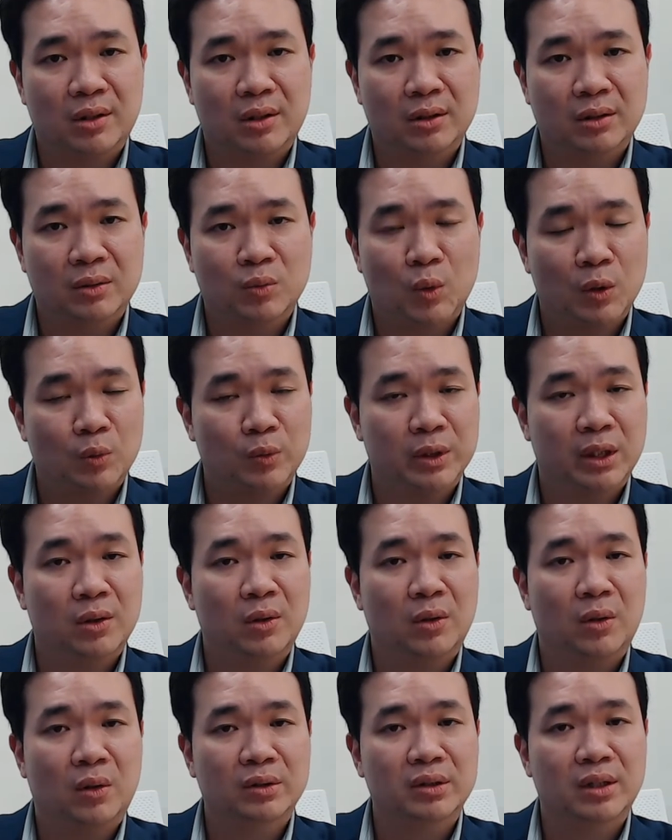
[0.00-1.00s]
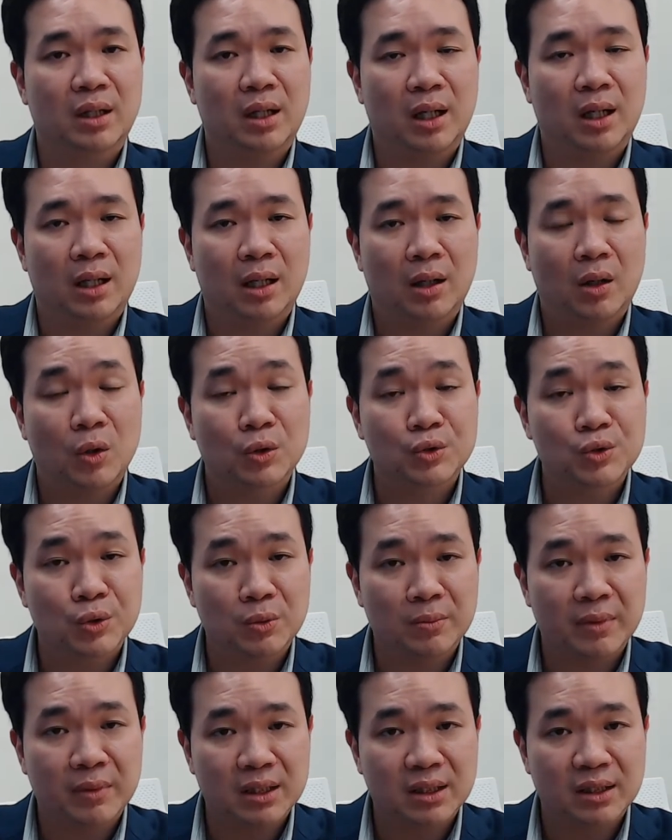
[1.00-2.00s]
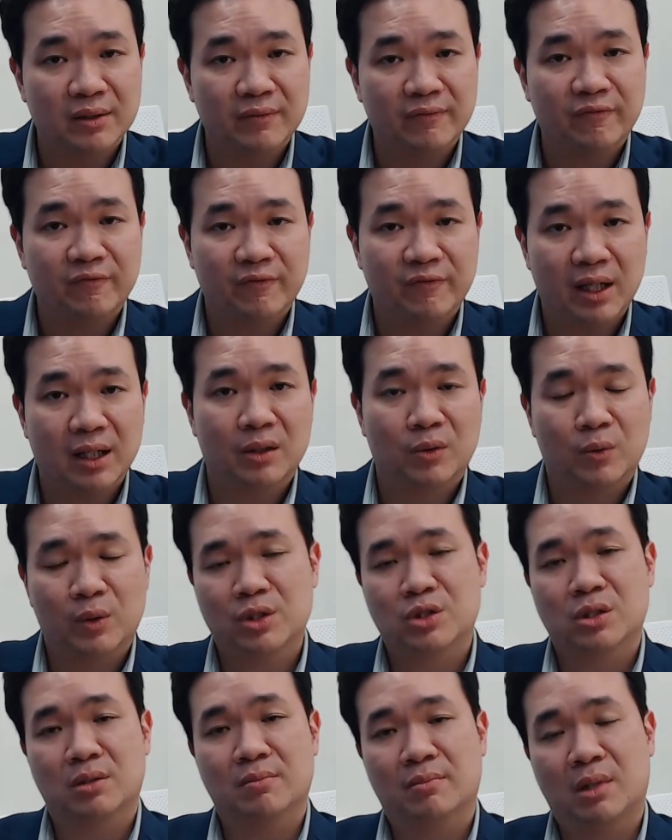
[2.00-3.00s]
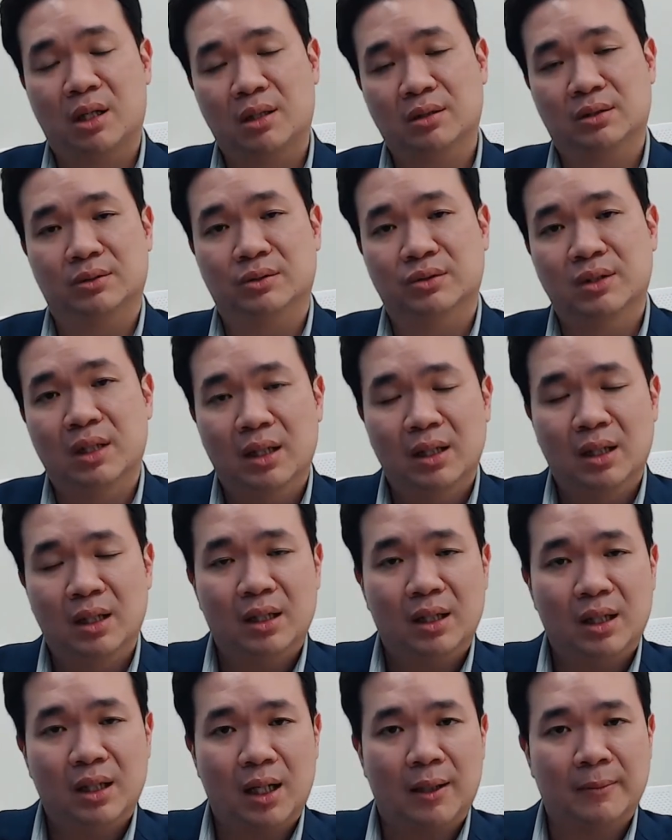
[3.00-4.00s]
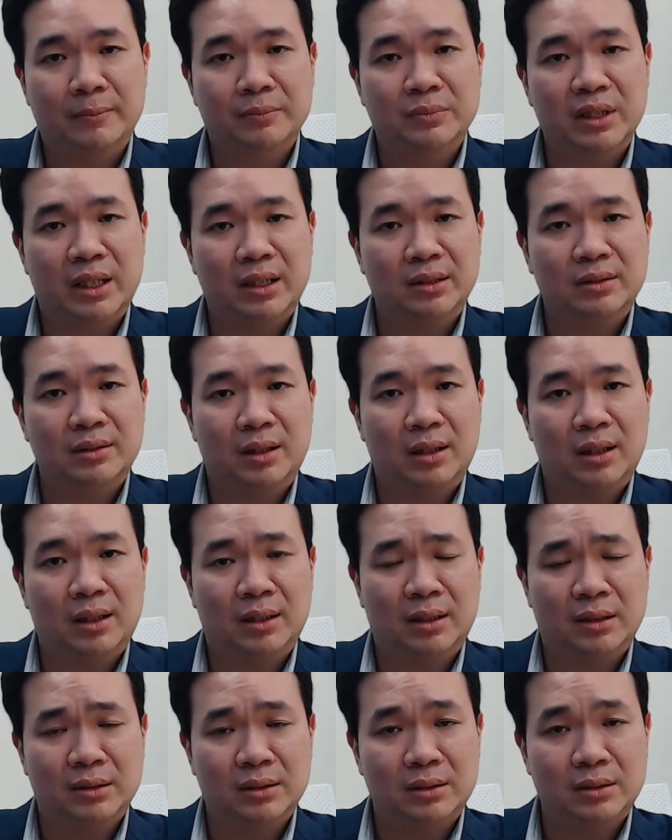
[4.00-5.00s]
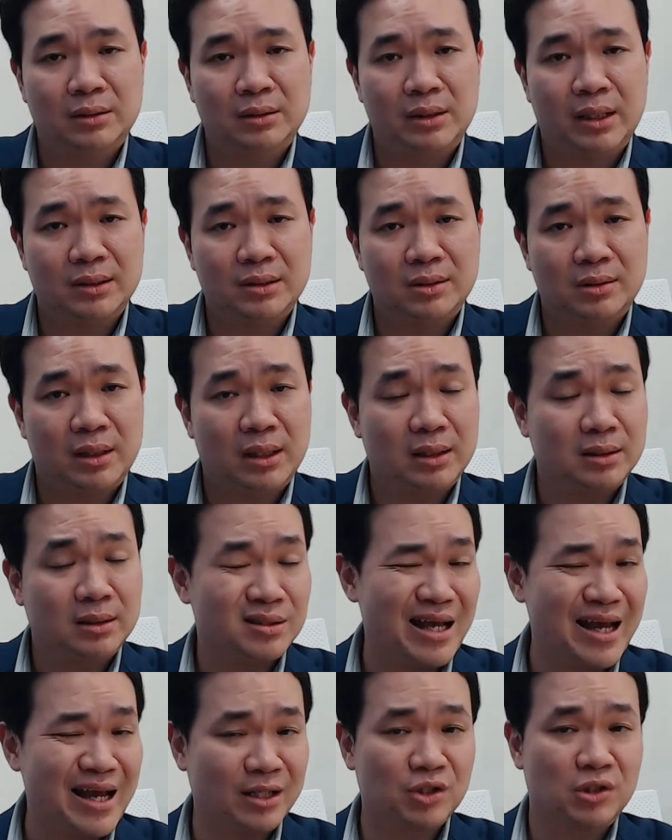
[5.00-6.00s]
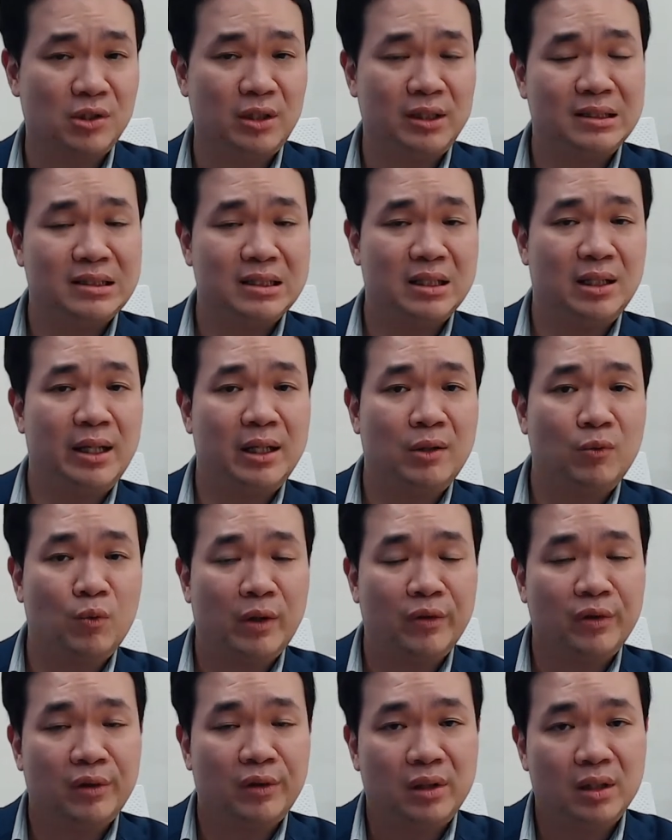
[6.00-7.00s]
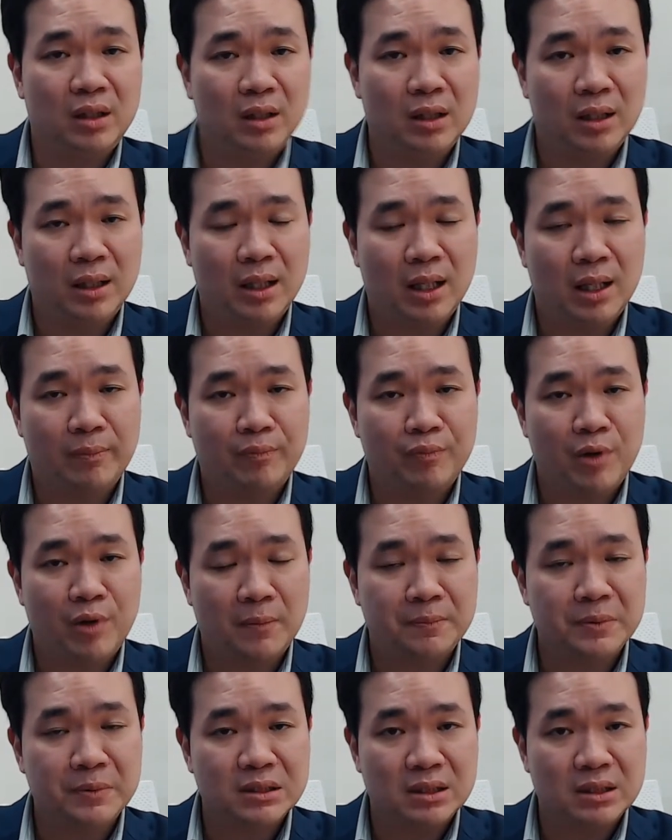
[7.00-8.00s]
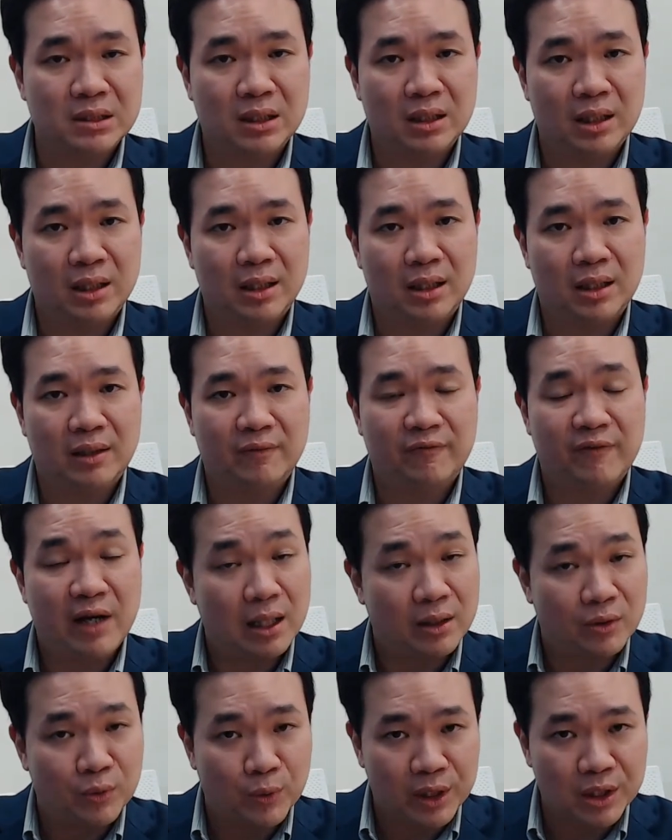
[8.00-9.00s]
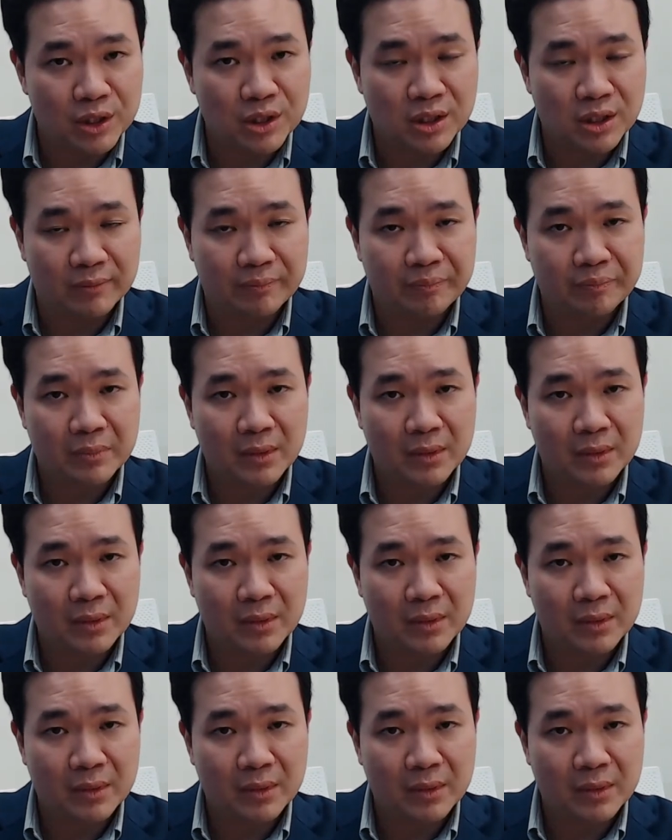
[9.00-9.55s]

on what we call uh, automated valuation models. Um, that, uh, that, that's actually dealing with the uh, property uh, valuation